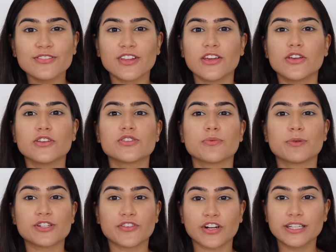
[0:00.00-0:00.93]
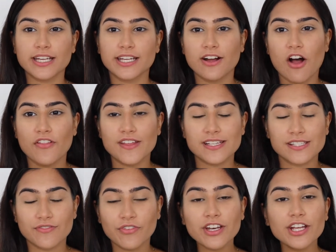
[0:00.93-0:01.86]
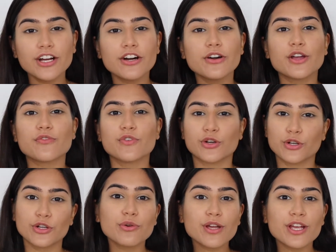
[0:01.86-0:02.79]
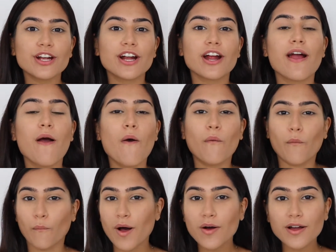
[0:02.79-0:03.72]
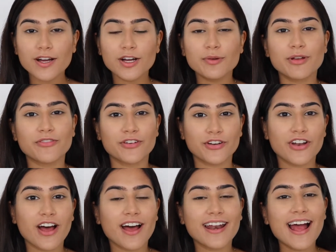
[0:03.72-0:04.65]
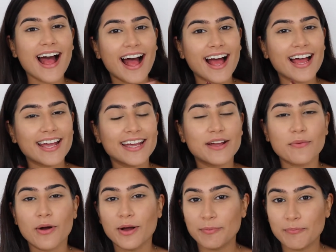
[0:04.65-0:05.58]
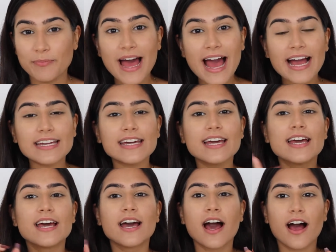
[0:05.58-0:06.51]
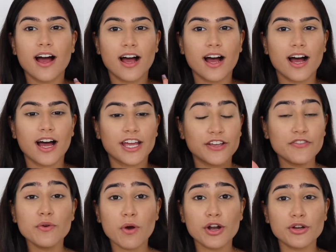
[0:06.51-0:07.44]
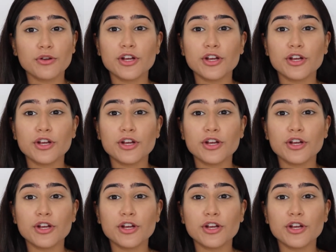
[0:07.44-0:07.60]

Thank you so much for clicking on this video. If you're new here, welcome. If you're not, hi, welcome back. If you are new